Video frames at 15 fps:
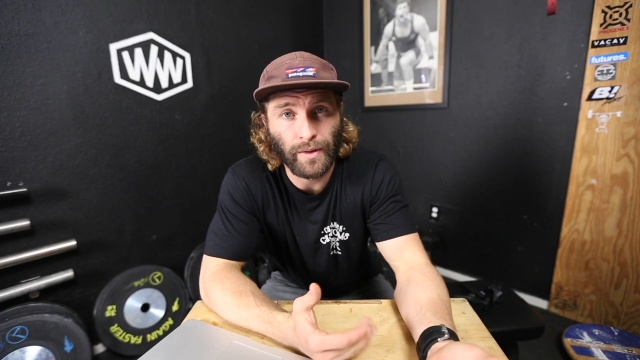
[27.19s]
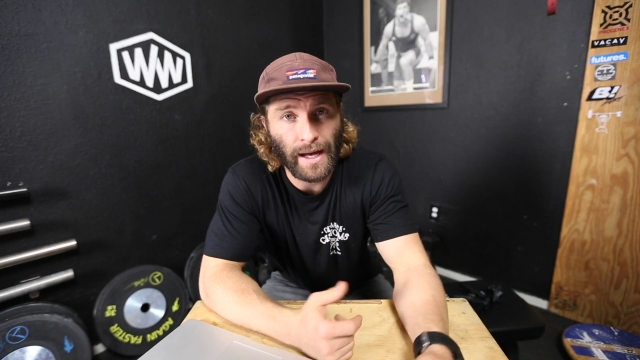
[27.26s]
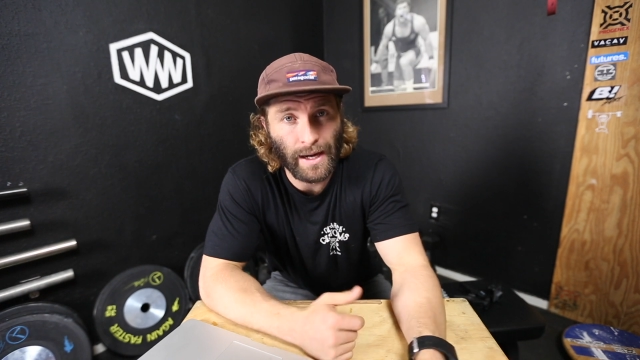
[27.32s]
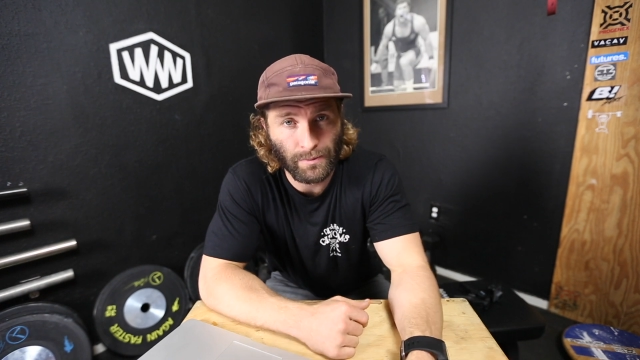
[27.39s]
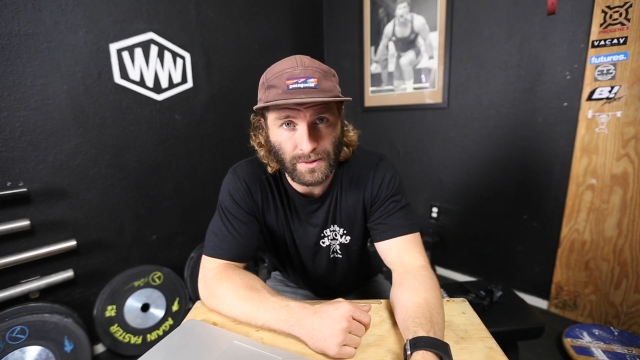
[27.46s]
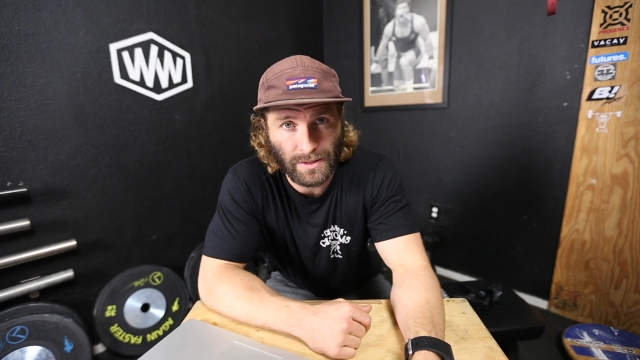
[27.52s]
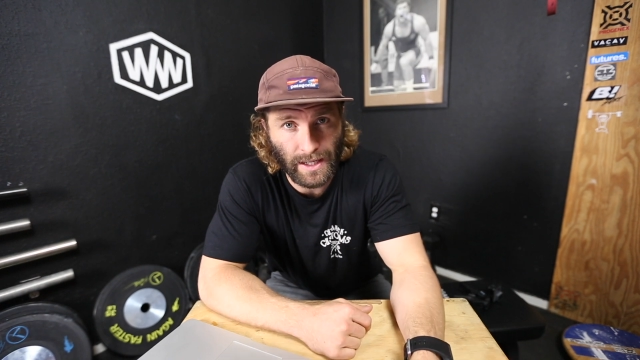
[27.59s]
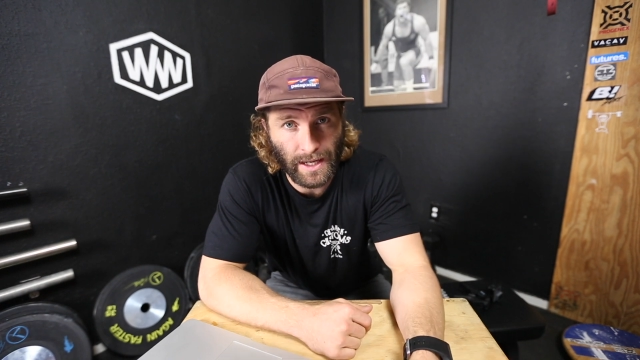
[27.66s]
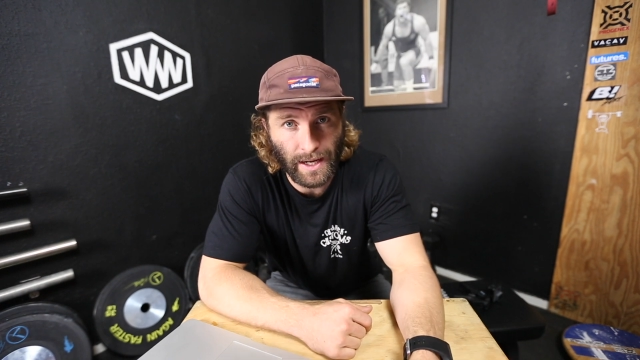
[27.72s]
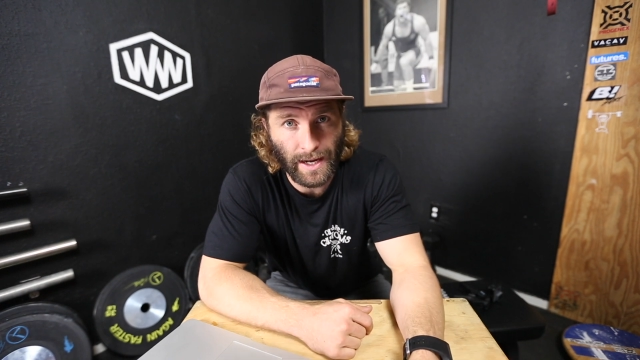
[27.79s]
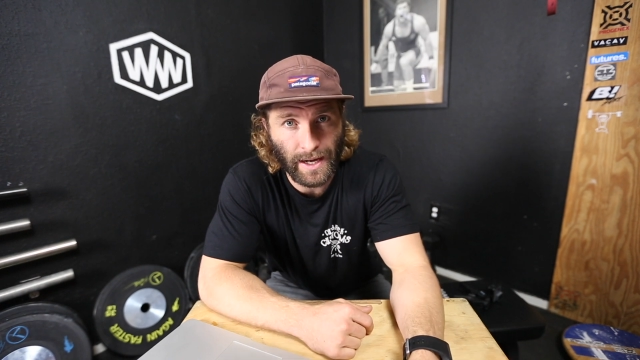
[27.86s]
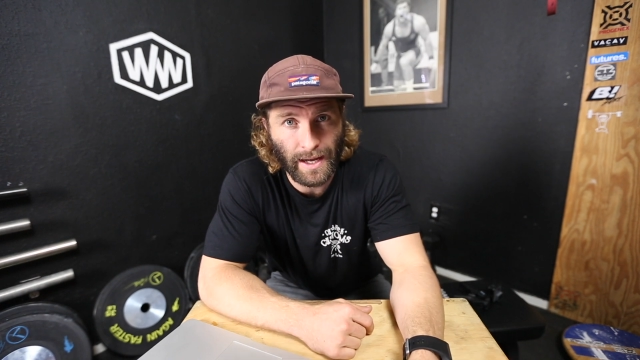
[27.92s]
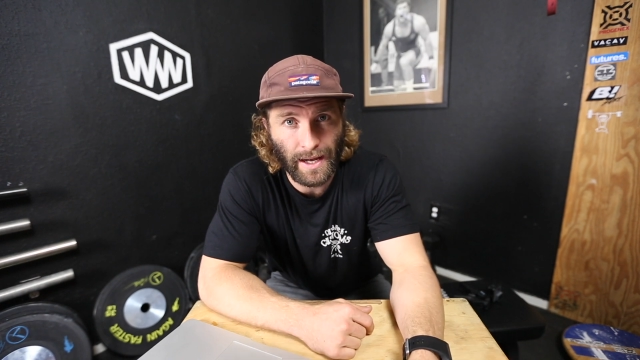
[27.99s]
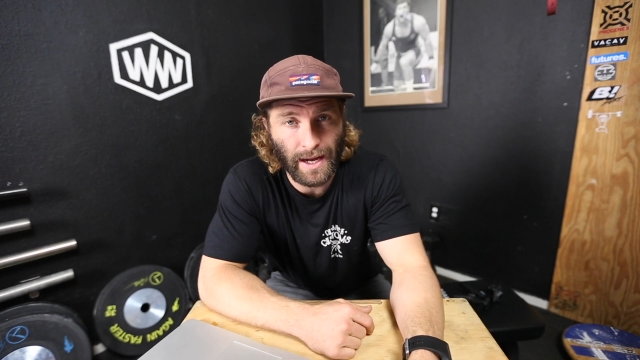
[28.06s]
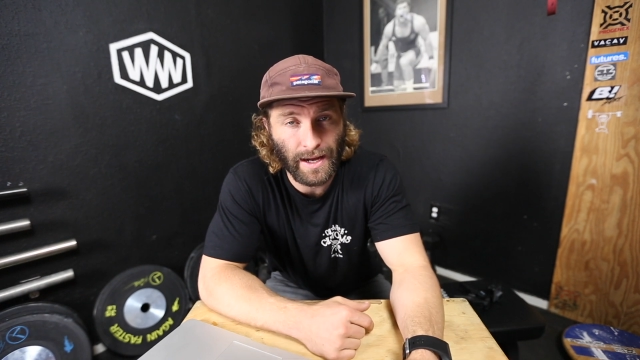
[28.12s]
that will take.
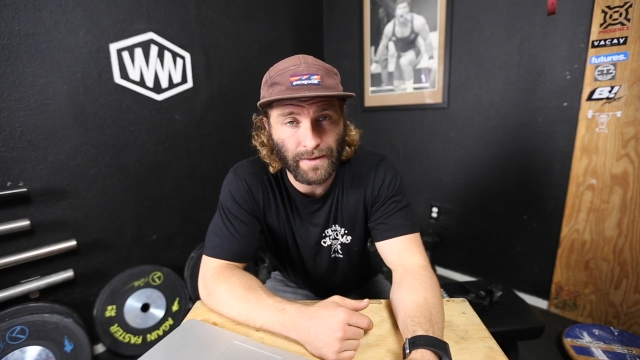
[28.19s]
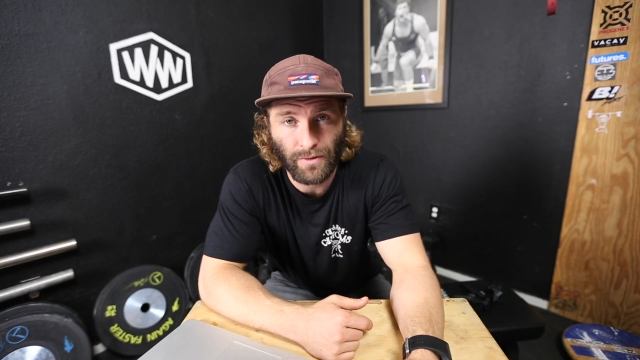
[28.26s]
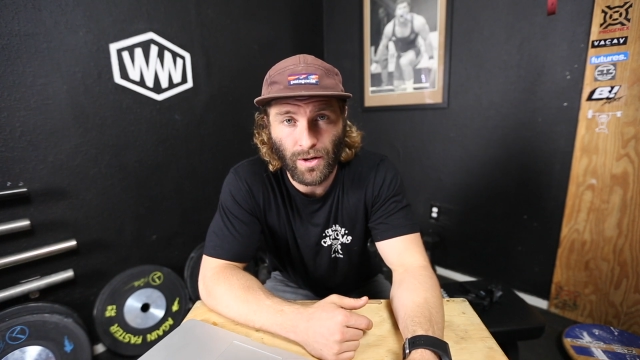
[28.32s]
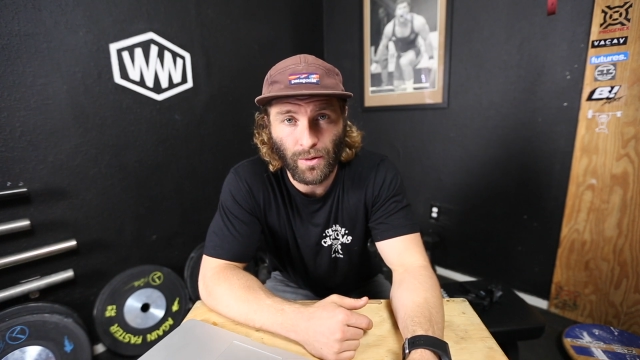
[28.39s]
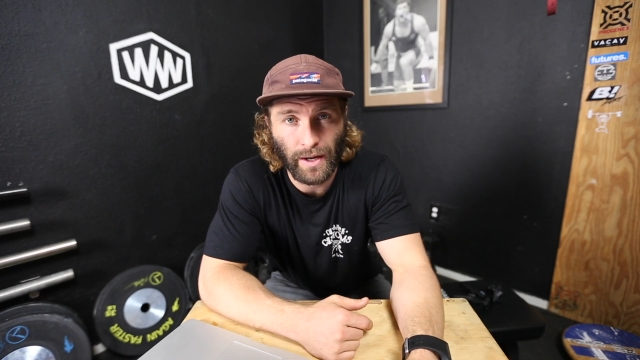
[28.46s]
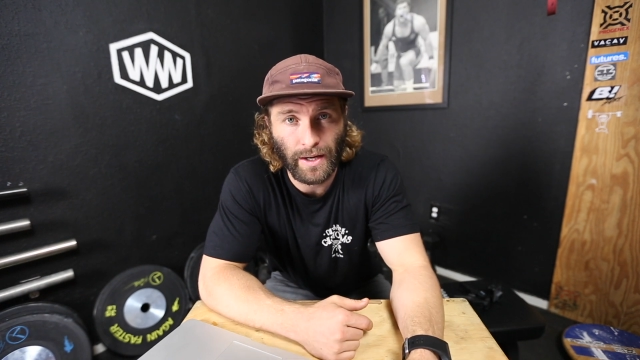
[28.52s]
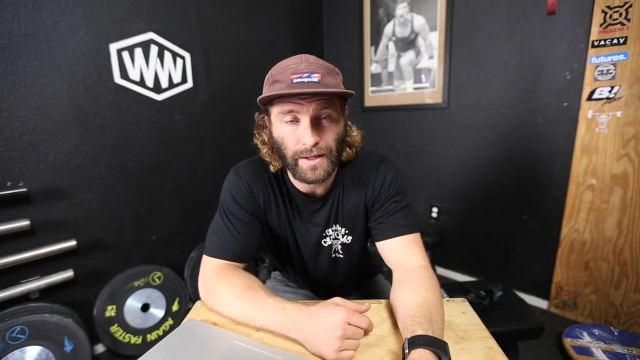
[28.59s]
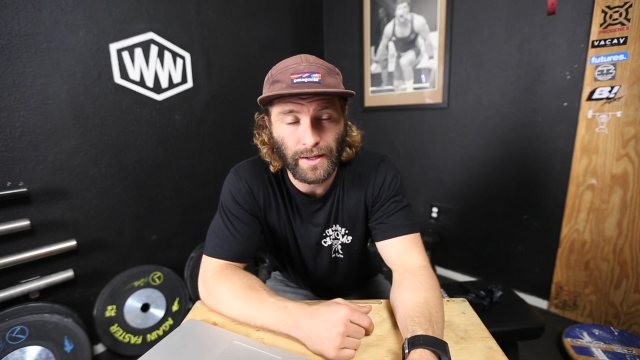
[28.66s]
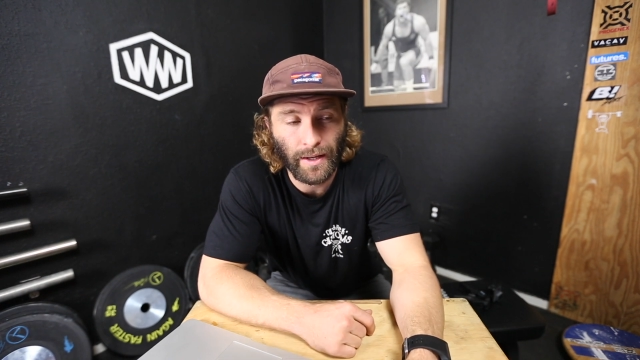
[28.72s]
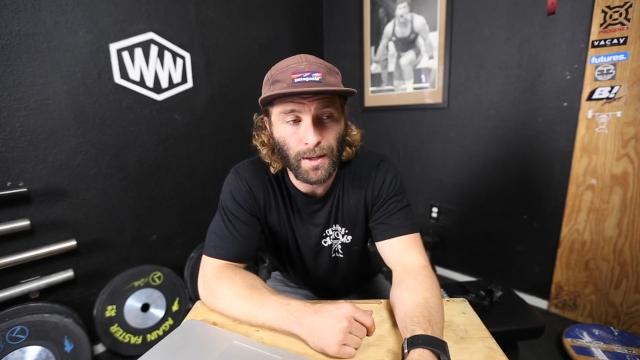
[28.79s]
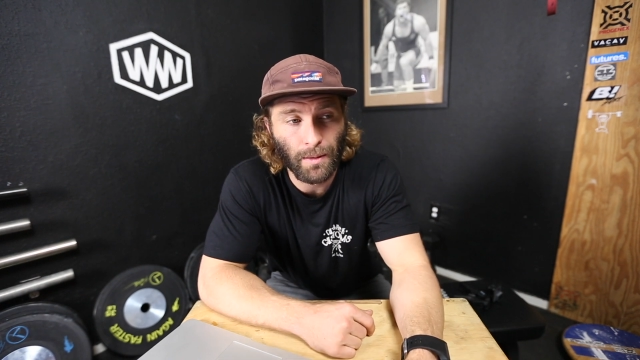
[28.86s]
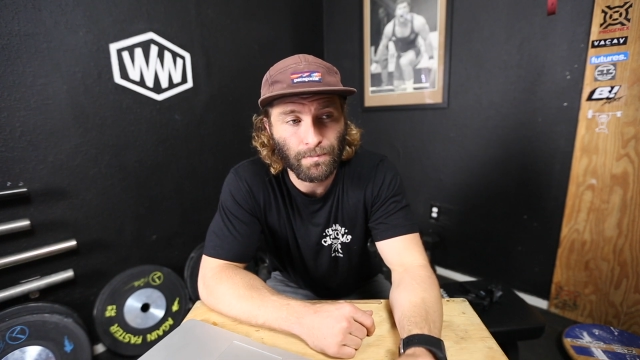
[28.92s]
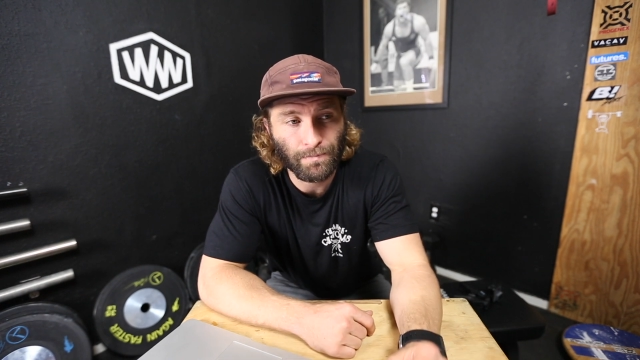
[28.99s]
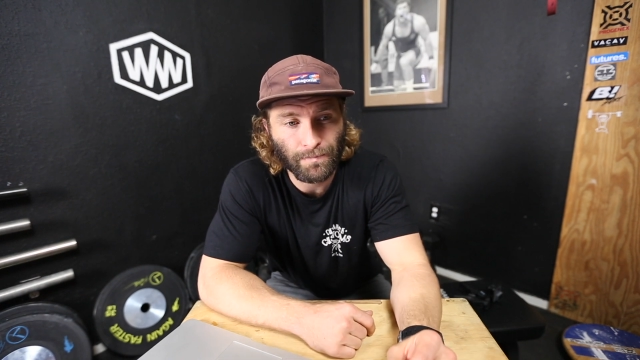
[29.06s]
I have no idea.